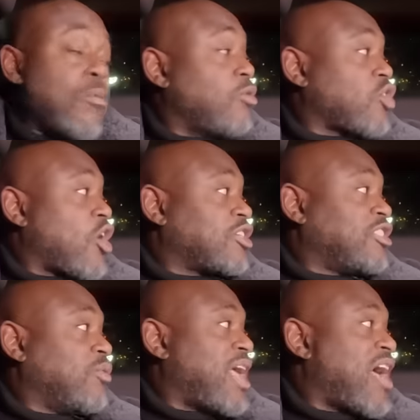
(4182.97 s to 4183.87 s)
Most
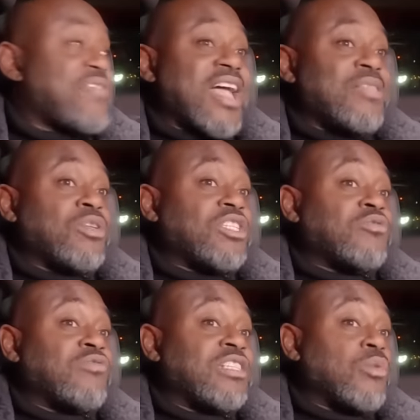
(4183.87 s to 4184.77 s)
artists don't have that, which
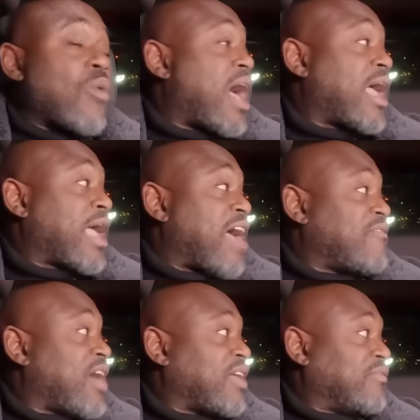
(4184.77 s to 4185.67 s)
is the reason why
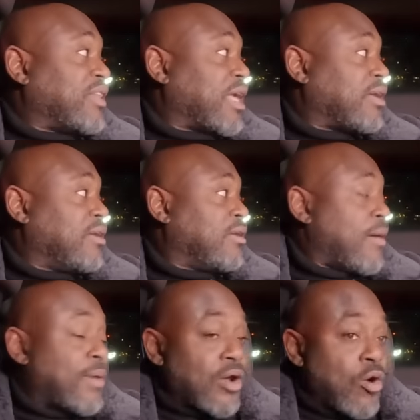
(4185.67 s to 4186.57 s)
I fight for that
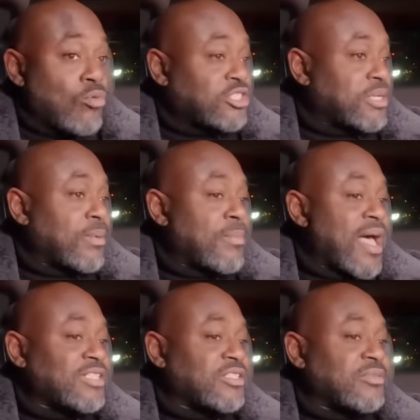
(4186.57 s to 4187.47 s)
about ownership of
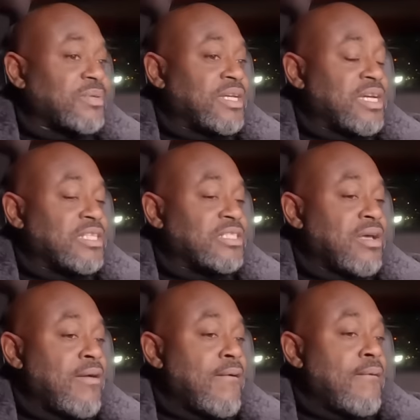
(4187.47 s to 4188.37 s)
masters because
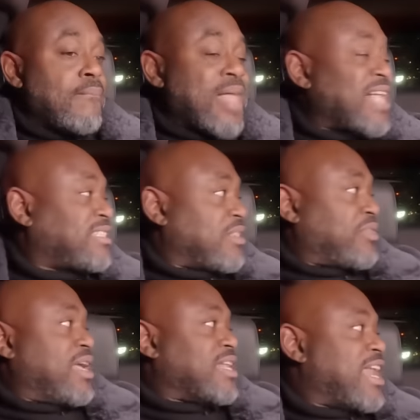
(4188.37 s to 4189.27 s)
that's the
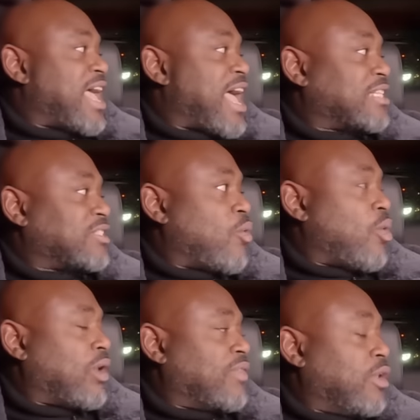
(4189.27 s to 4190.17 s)
thing that has
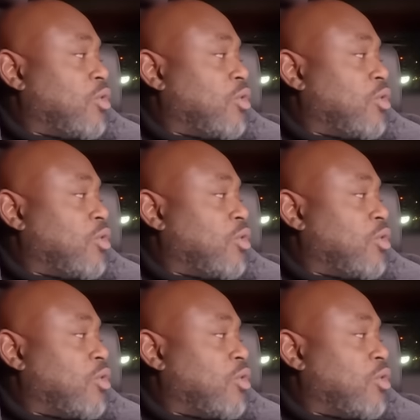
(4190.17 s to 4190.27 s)
all of the